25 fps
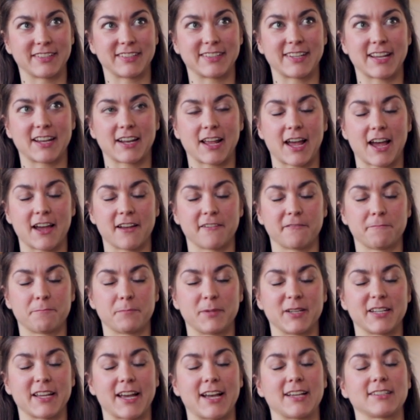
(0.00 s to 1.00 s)
that I've
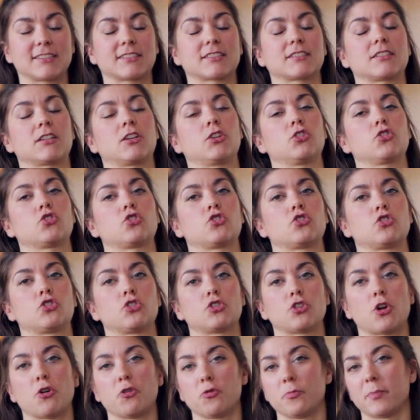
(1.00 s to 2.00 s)
been asked
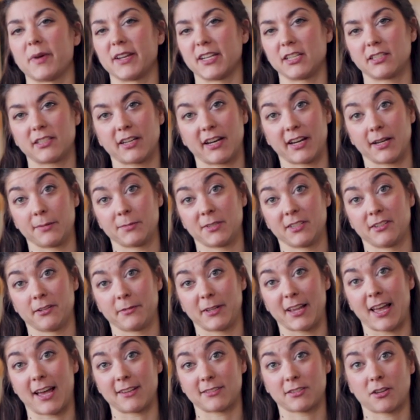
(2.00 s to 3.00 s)
so many times in the
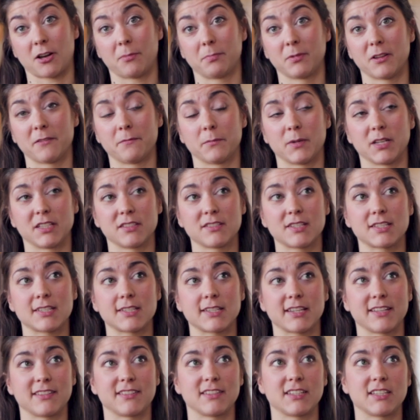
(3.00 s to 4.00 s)
last couple of
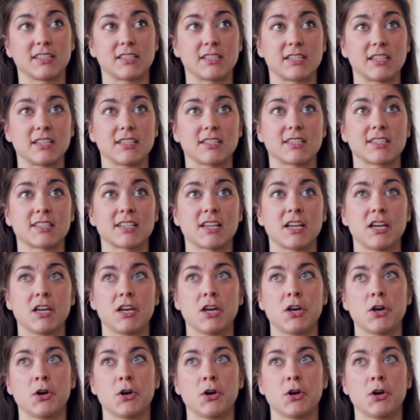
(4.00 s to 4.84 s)
months, and this is,